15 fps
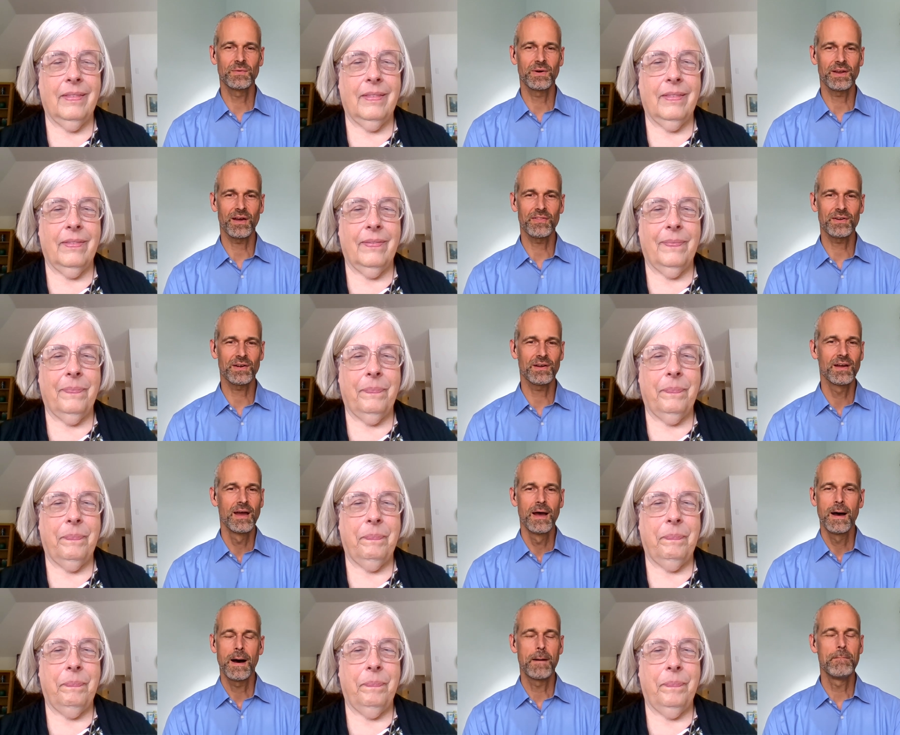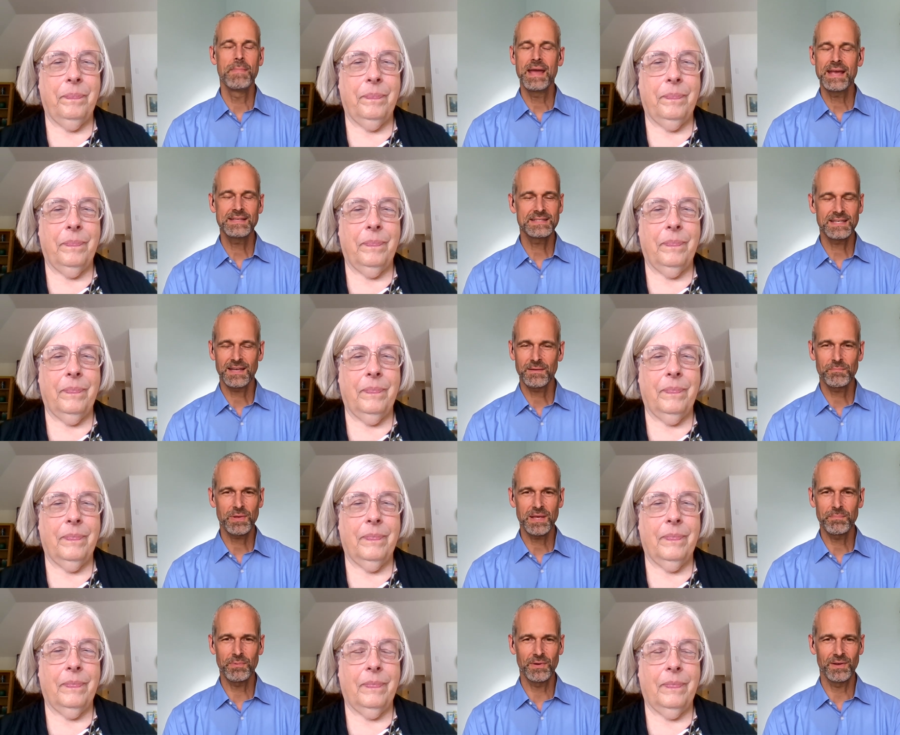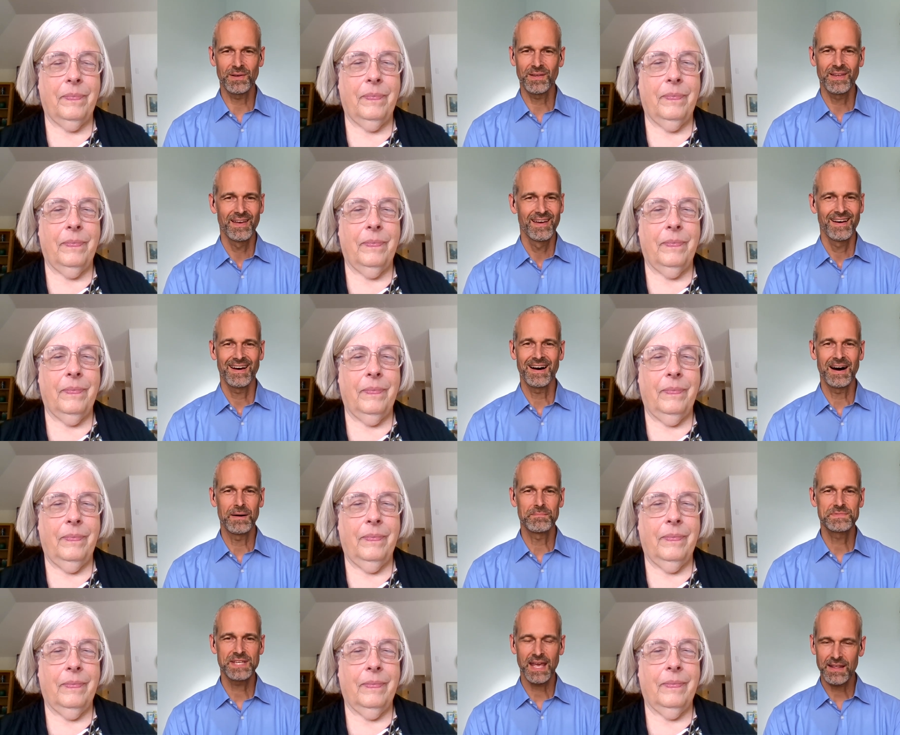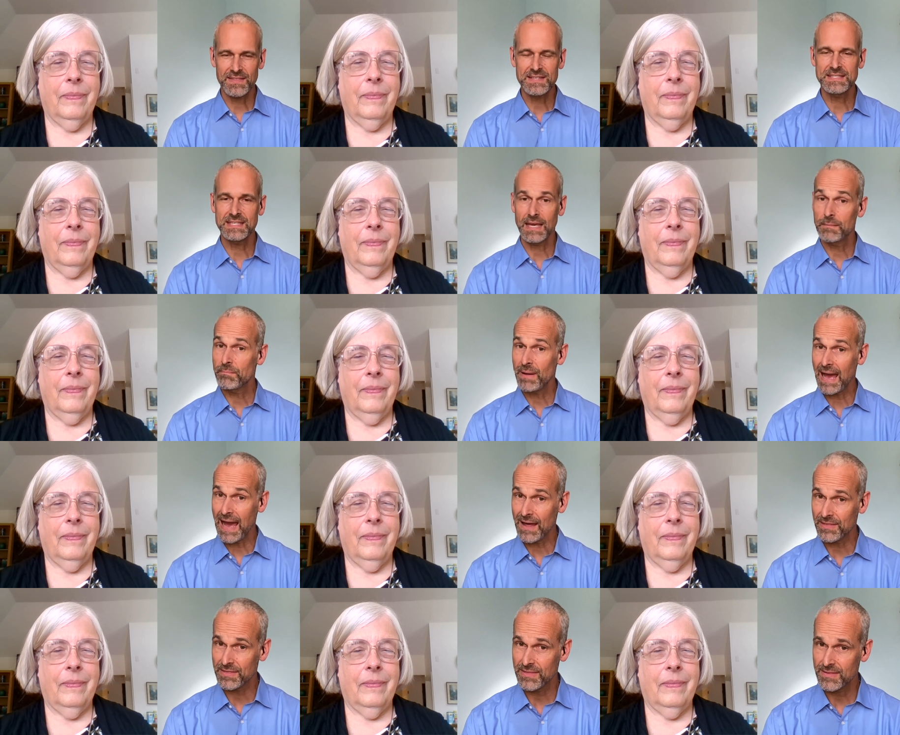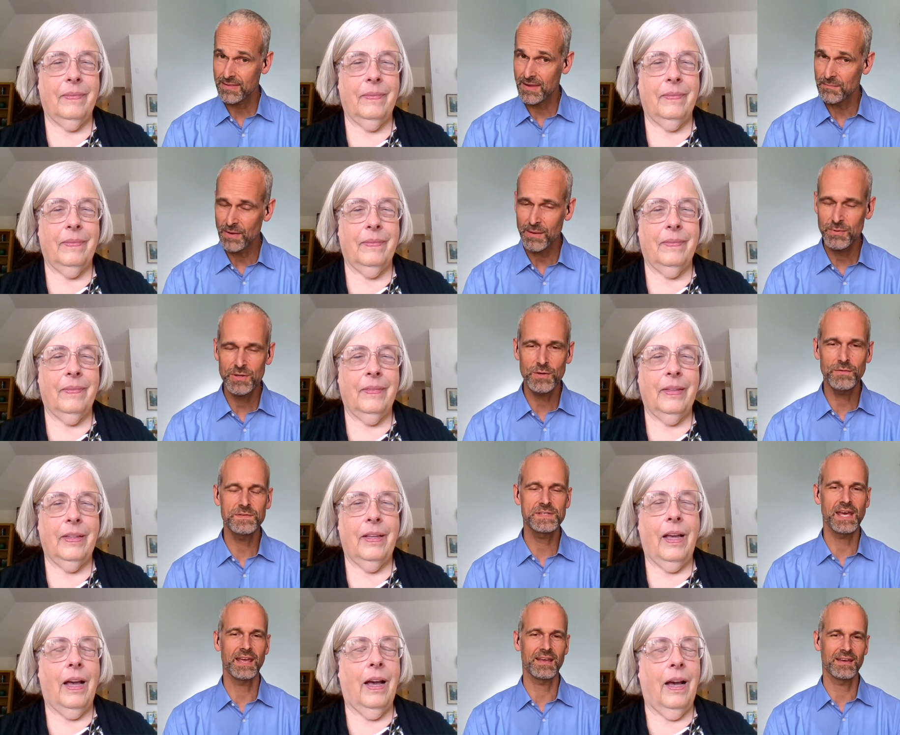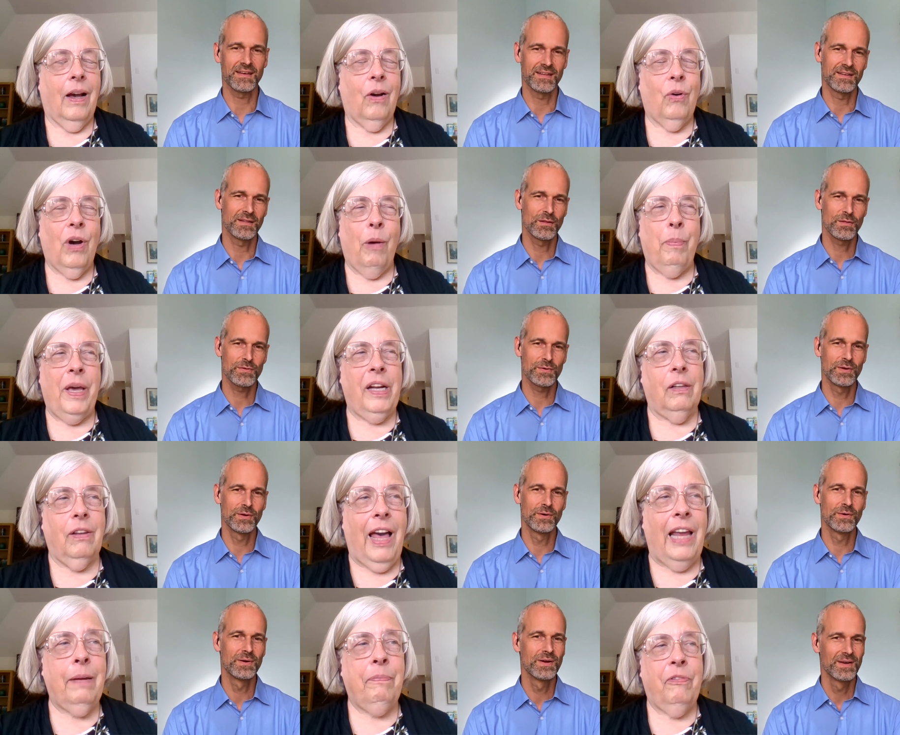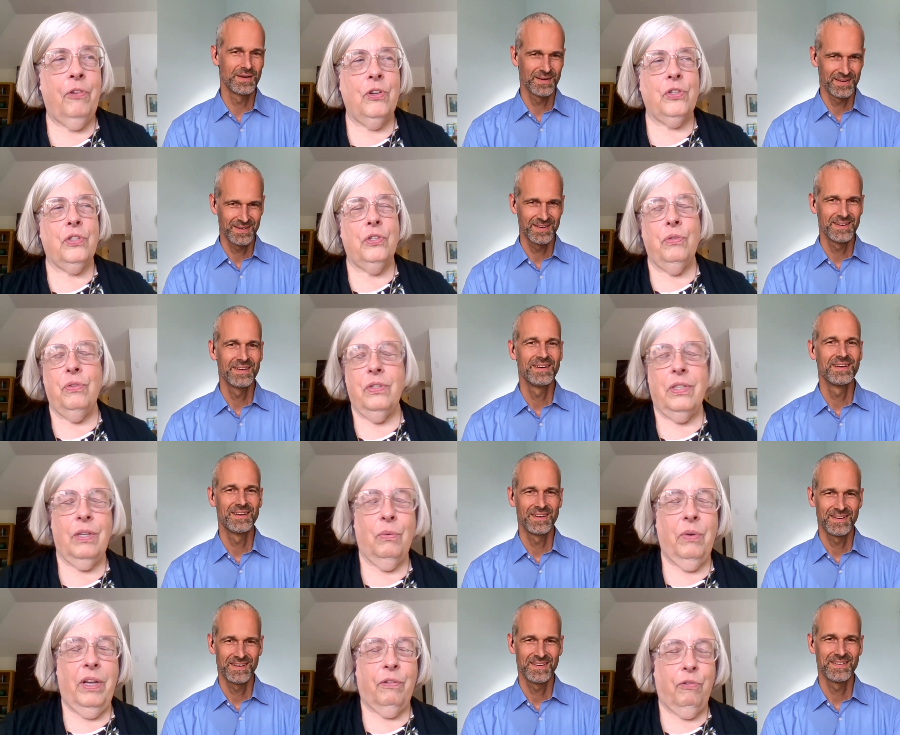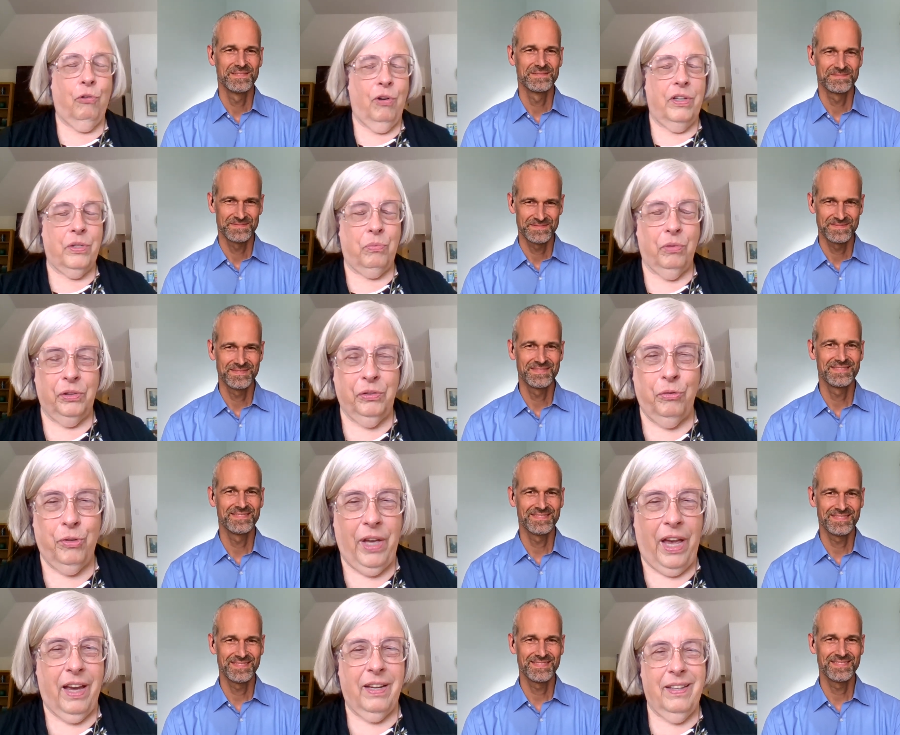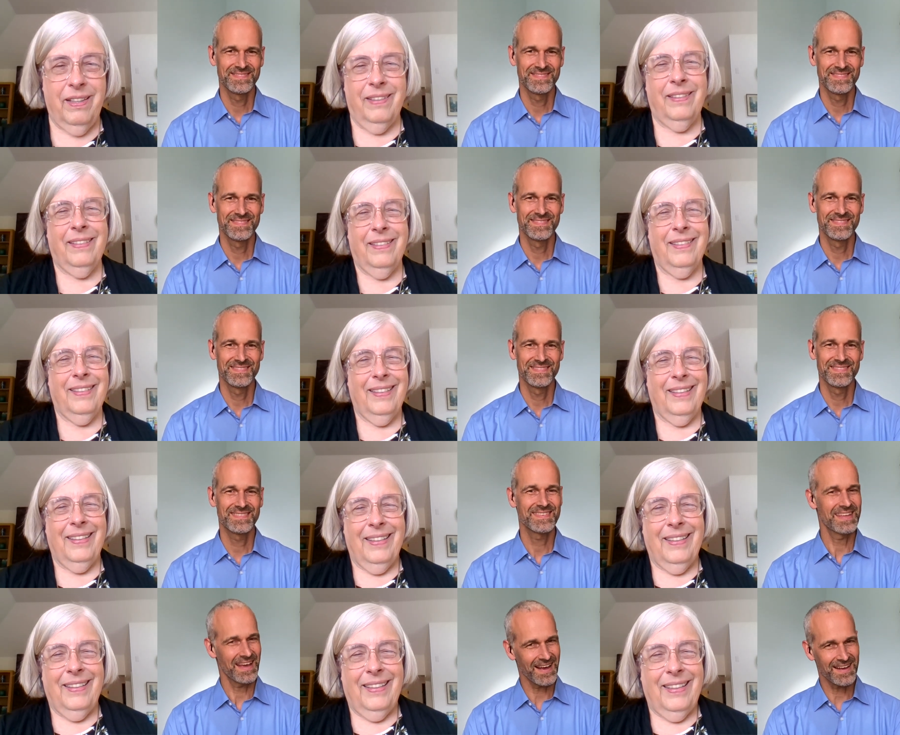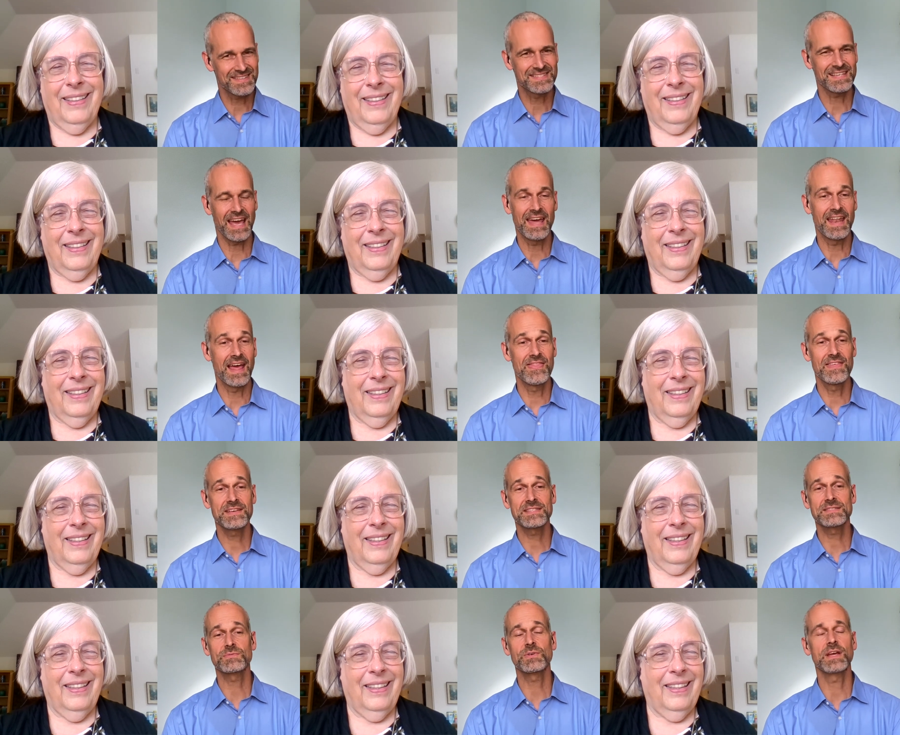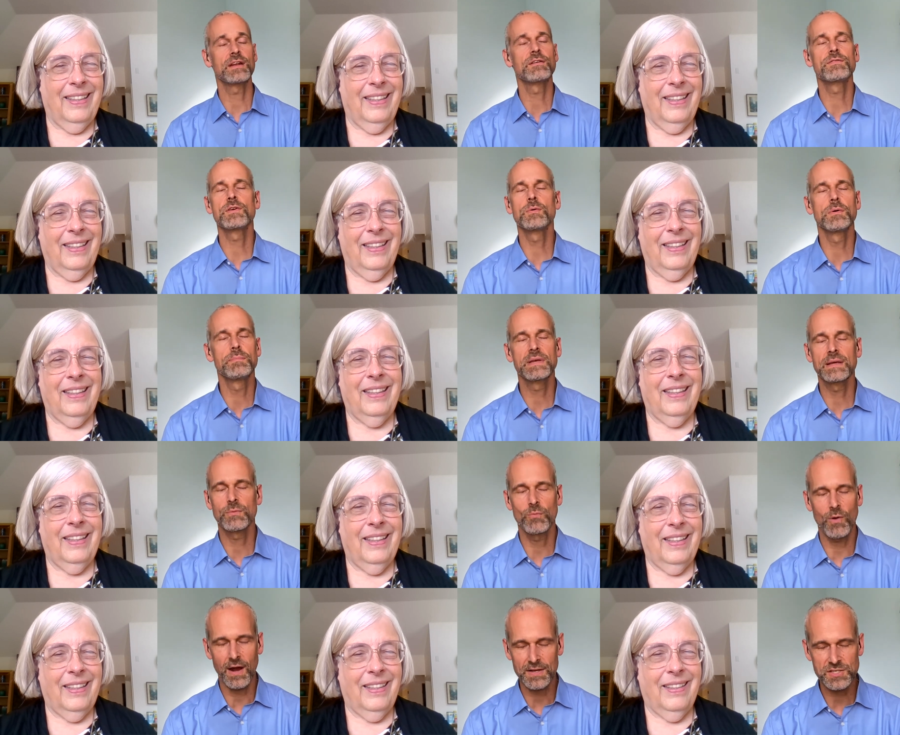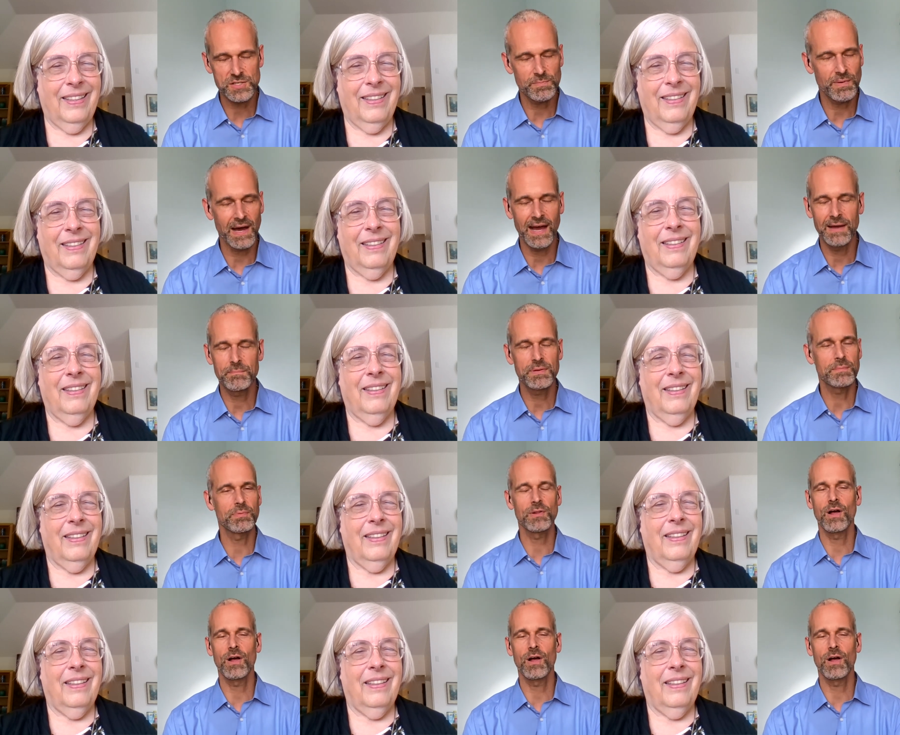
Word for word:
Speaker 1: what other amazing people um, take the same path that maybe you've taken. Oh, through... I bet a
Speaker 2: lot of your students at Wake Forest will do that.
Speaker 1: Yes, and, and this interview will be watched by people